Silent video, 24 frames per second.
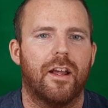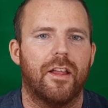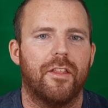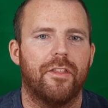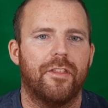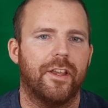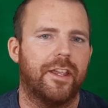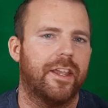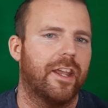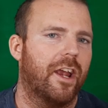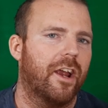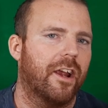the
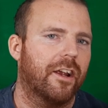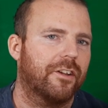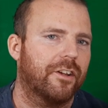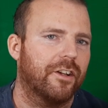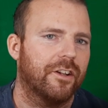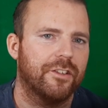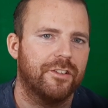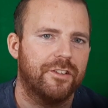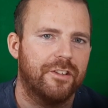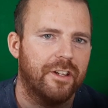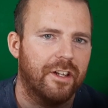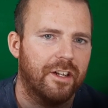
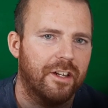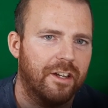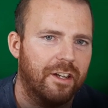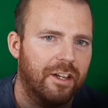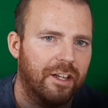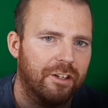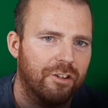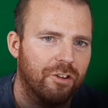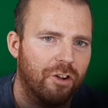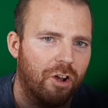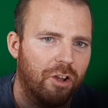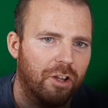characters didn't
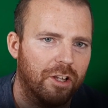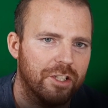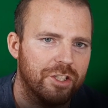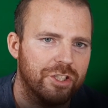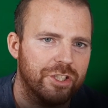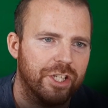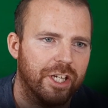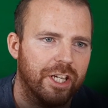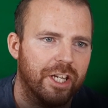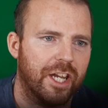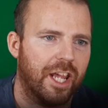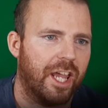acknowledge
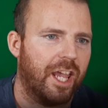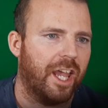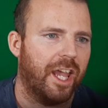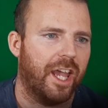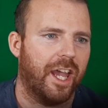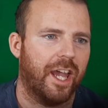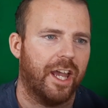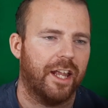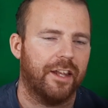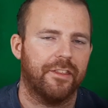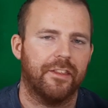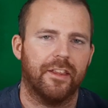it,
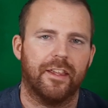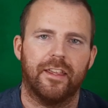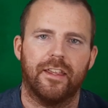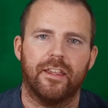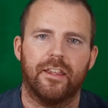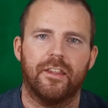and